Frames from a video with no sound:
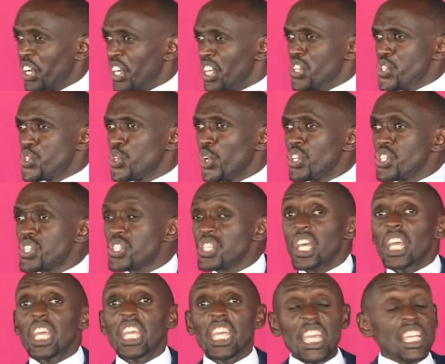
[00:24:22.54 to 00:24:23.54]
the reasons
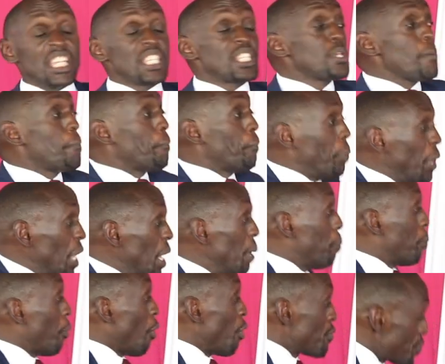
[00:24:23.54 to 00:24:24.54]
is
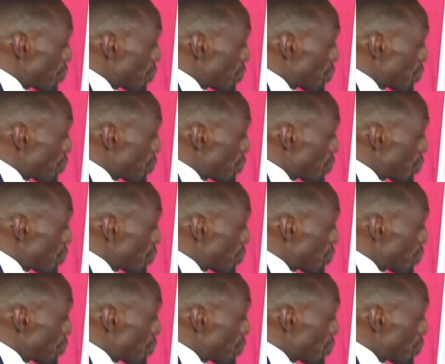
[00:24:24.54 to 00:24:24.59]
people